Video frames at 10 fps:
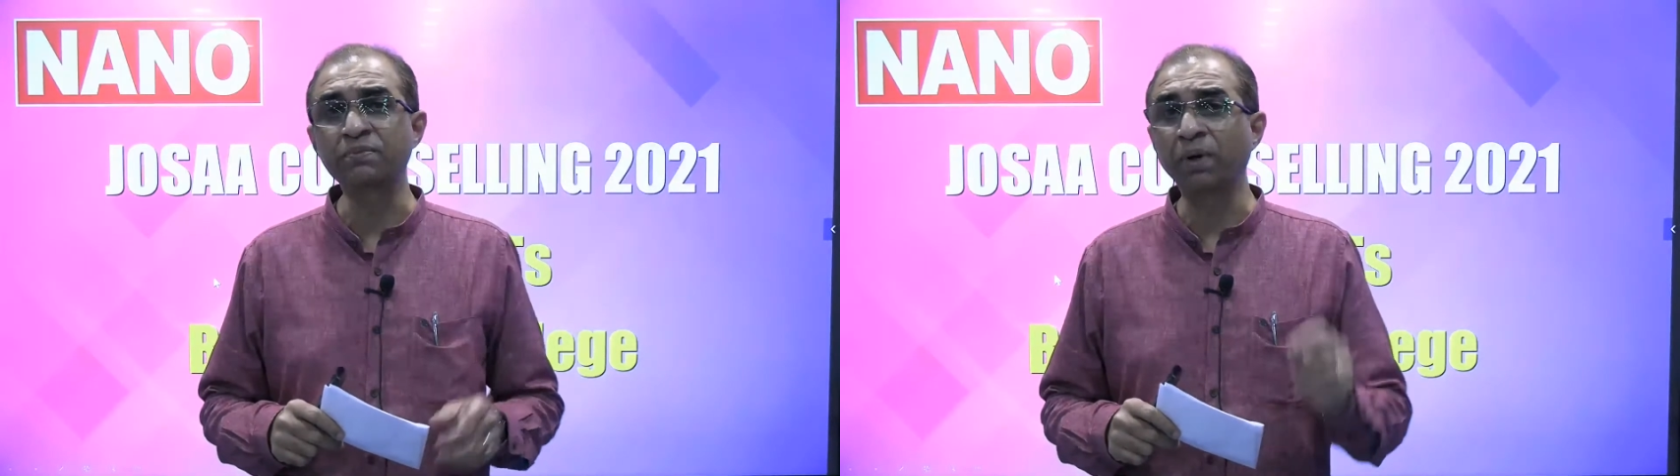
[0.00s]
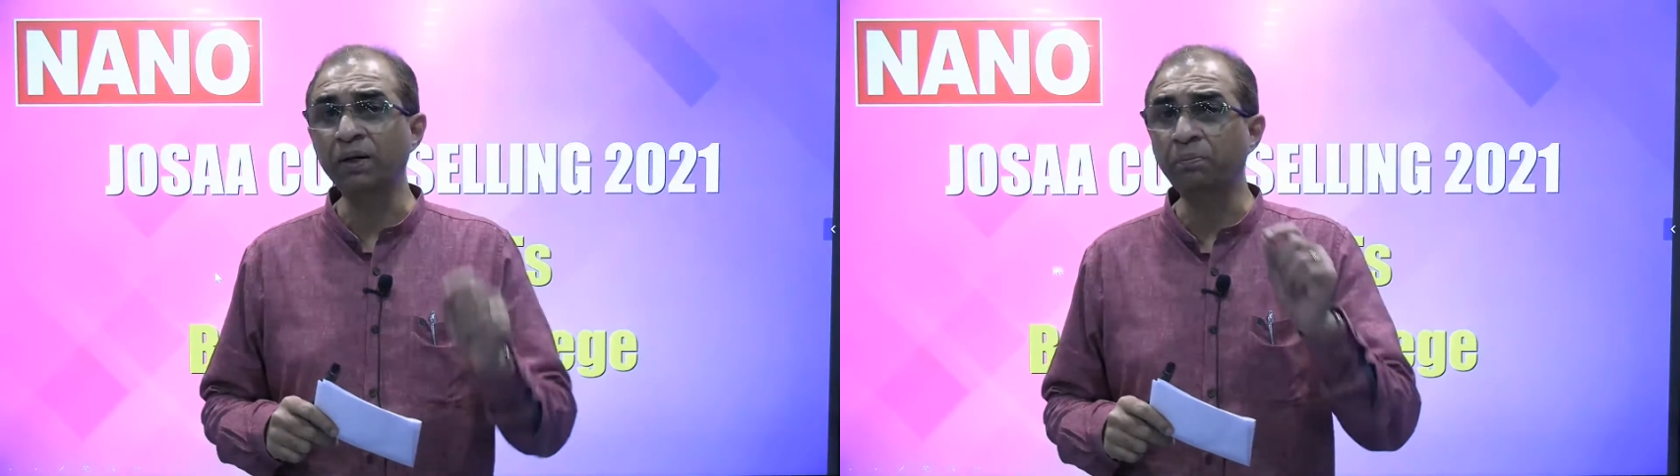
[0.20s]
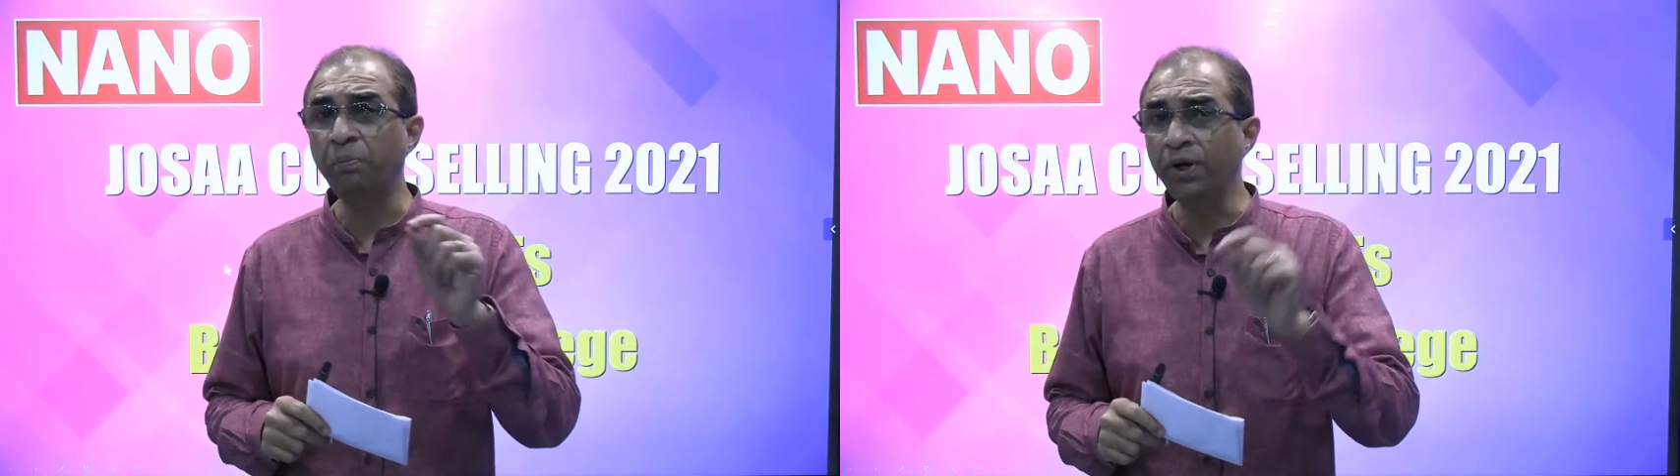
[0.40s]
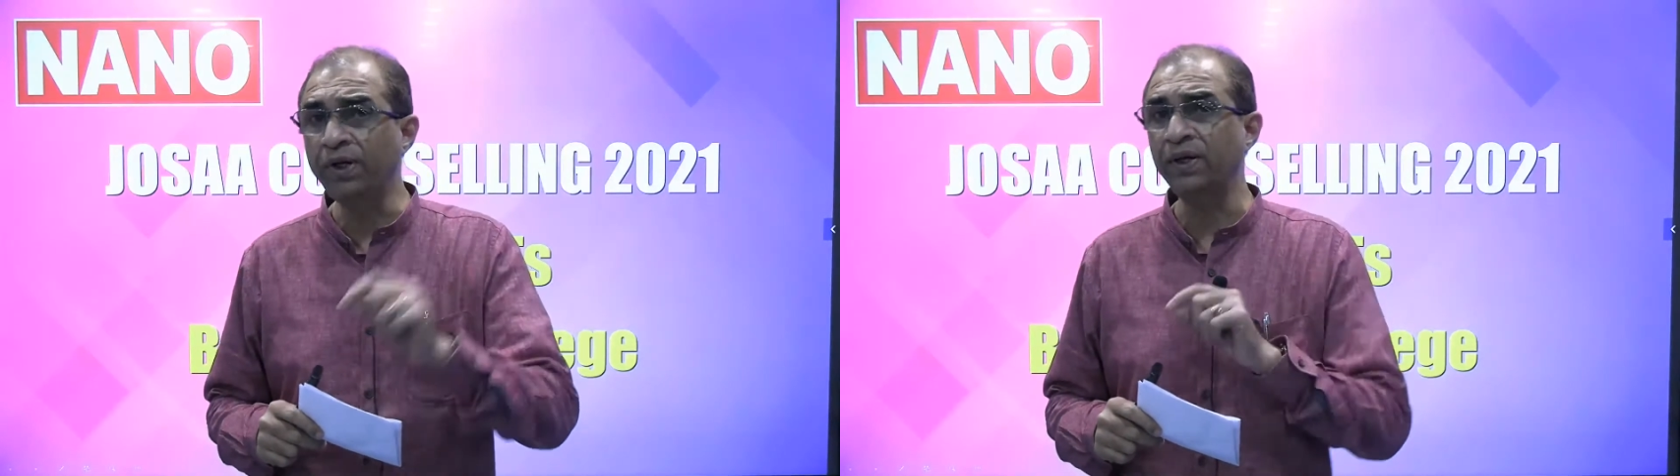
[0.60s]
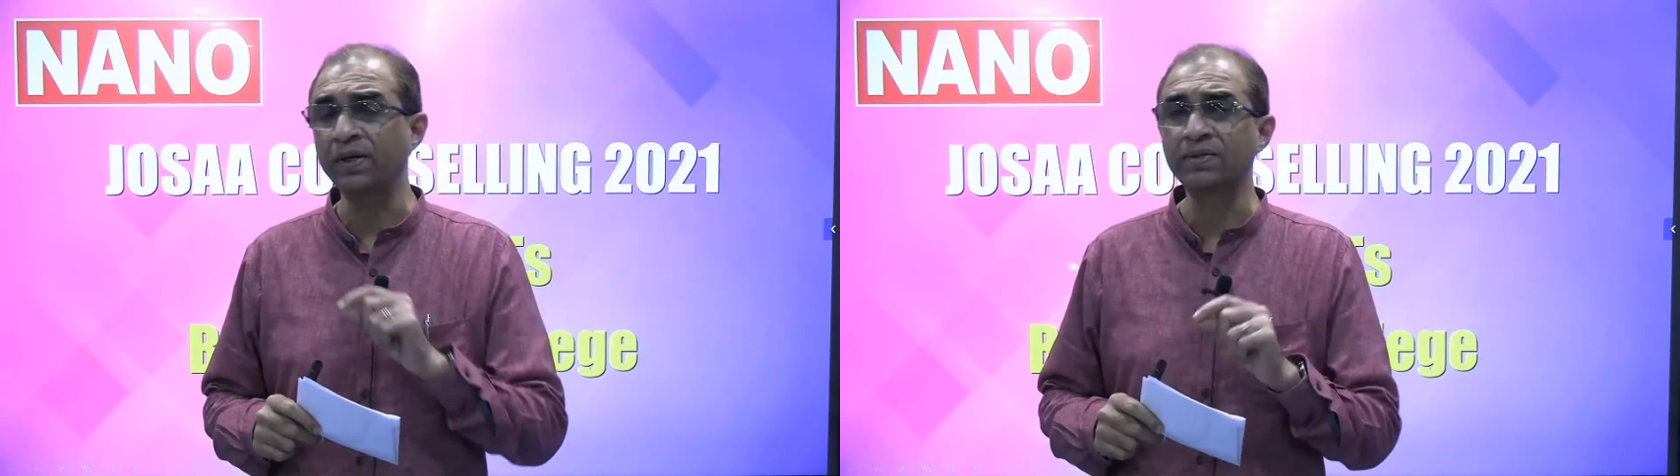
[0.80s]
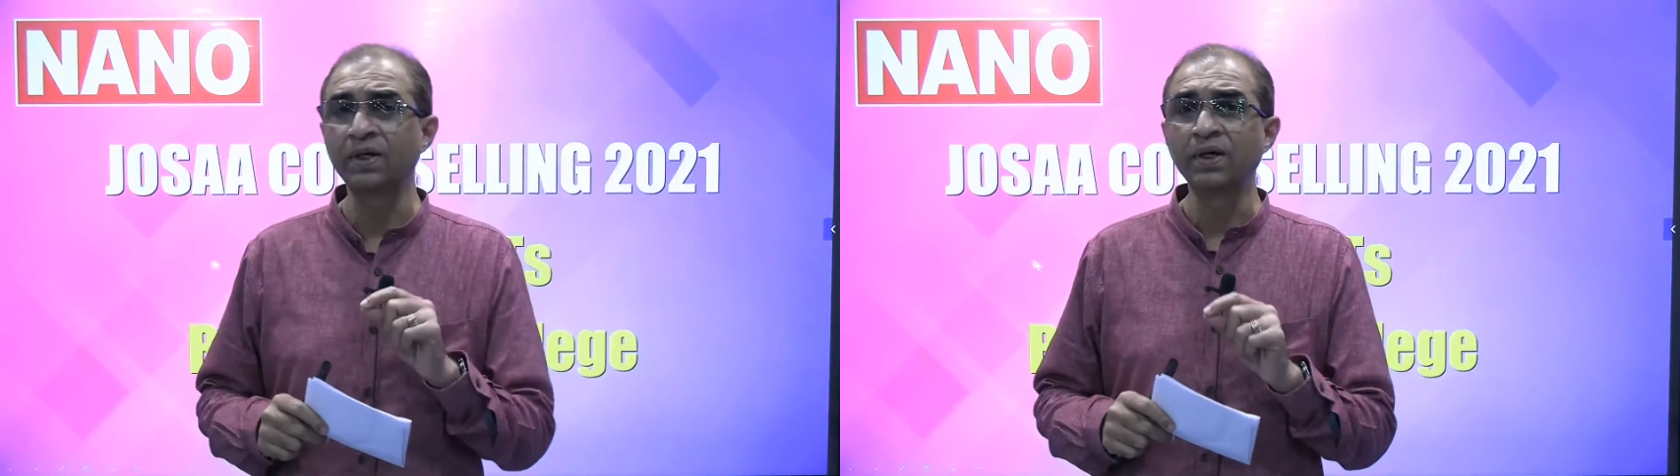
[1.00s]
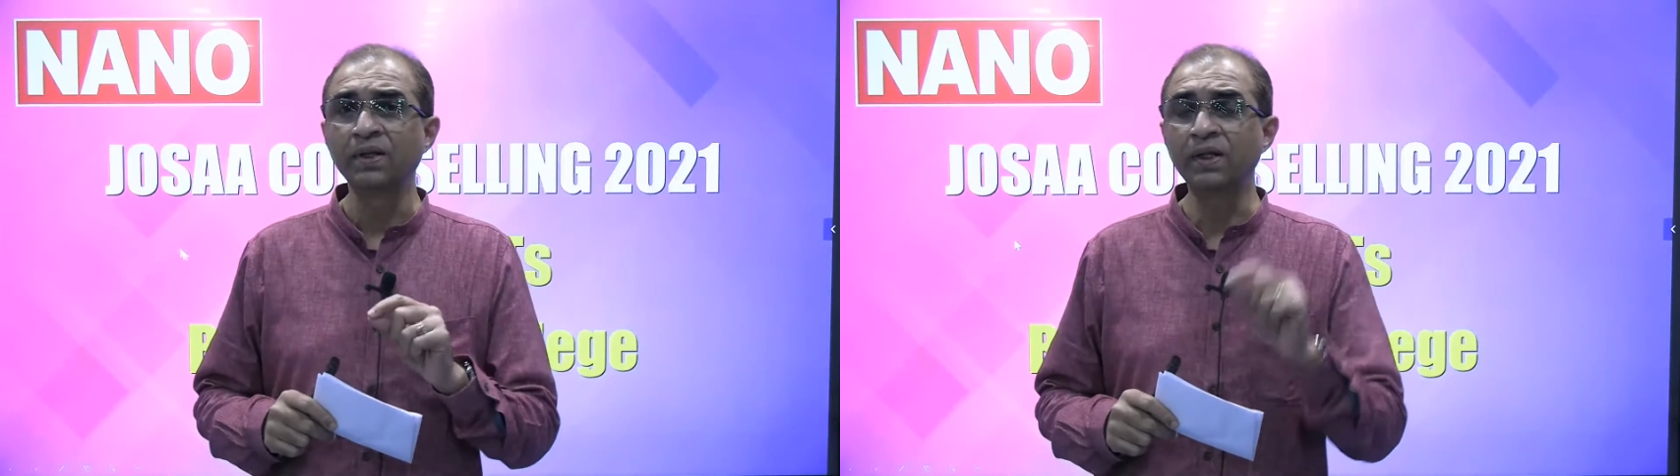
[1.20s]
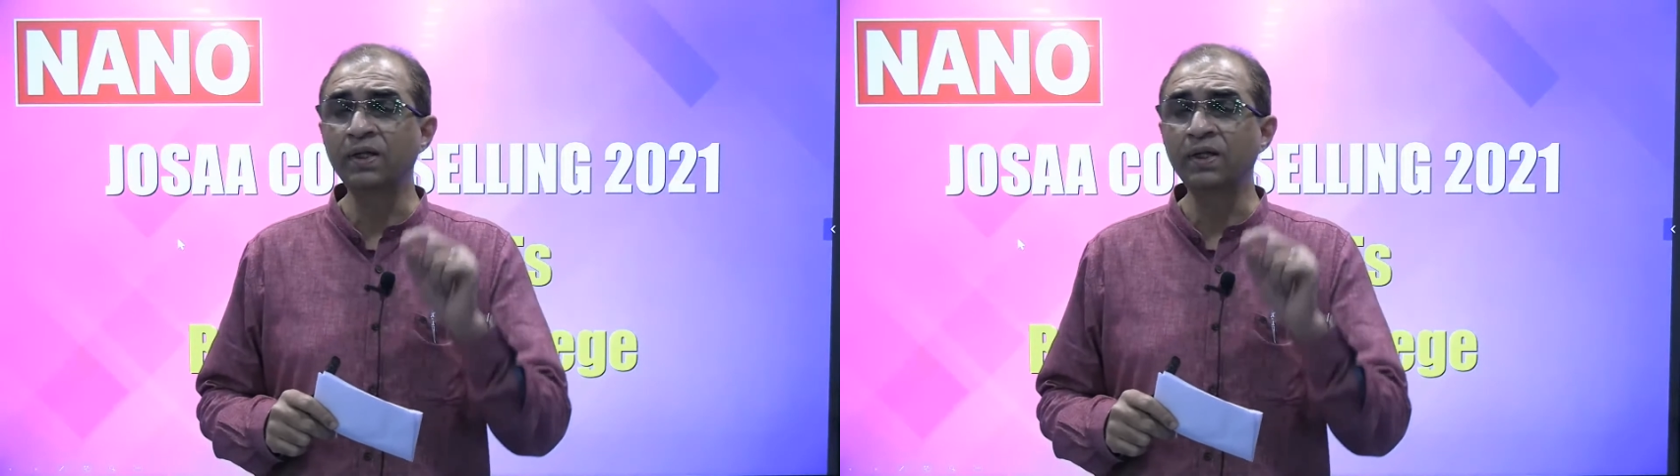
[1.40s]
But point is that